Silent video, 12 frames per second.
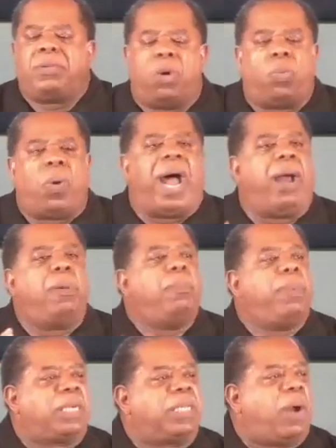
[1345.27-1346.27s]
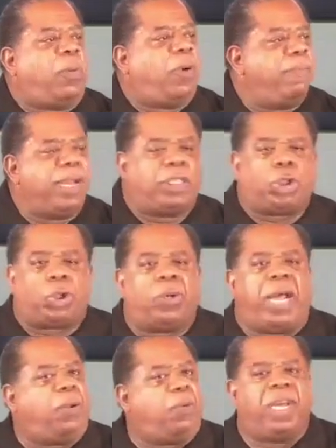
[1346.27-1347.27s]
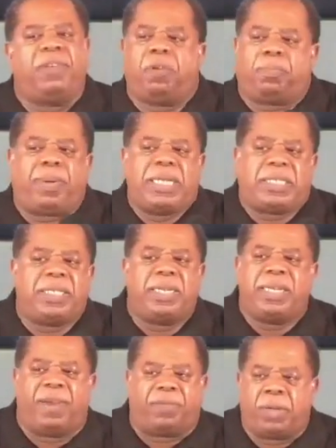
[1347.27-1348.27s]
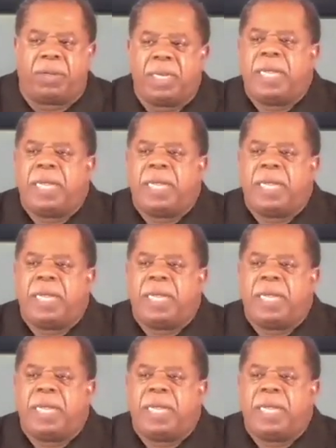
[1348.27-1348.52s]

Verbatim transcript: So why? Because I want to make sure I don't give a place to the devil.